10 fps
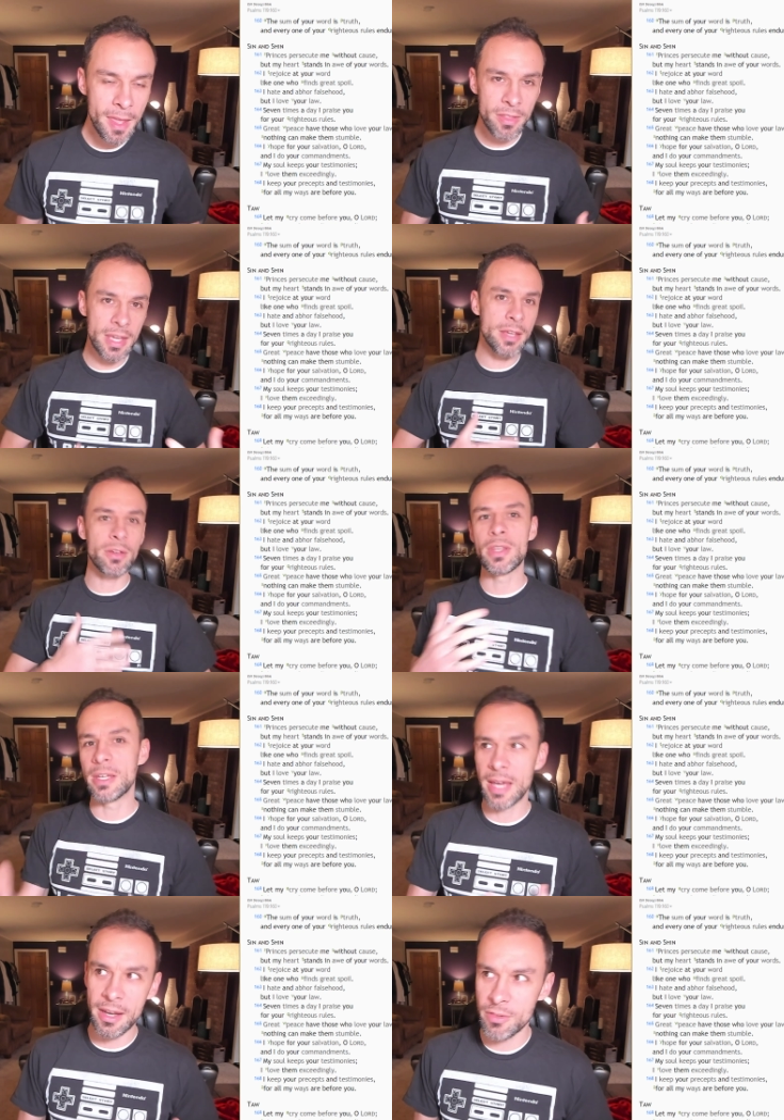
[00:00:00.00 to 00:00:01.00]
the the
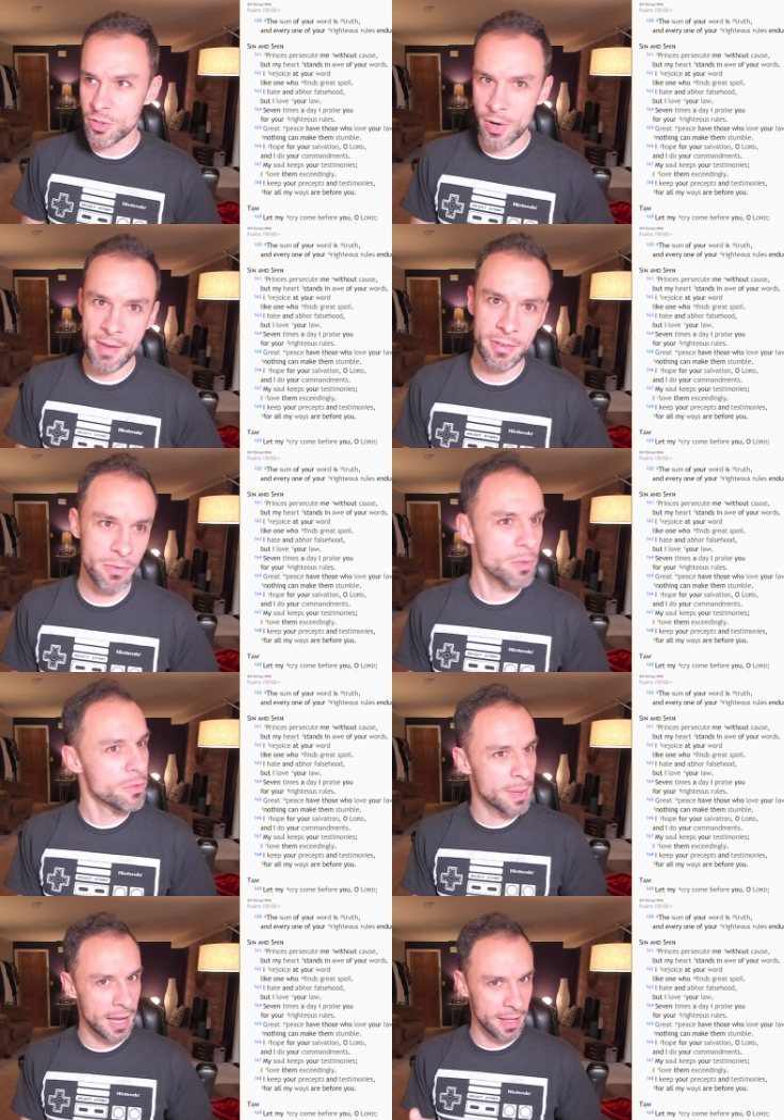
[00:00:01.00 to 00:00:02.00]
kind of the driving force
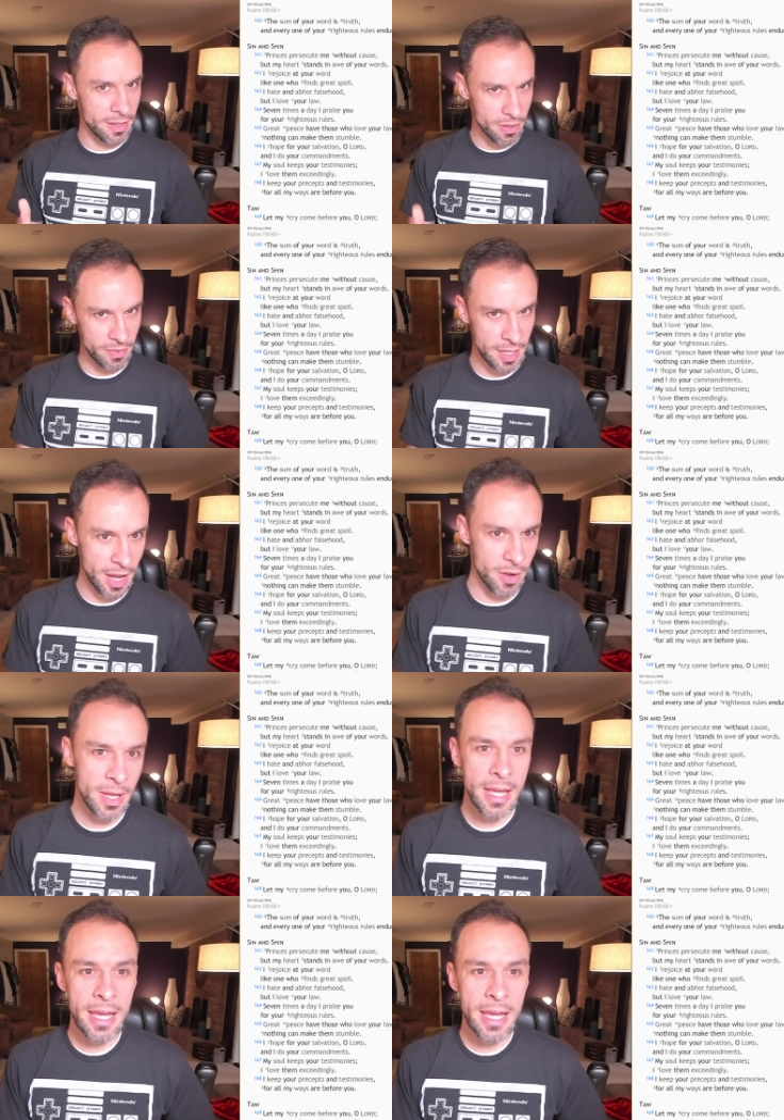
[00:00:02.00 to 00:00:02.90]
behind this video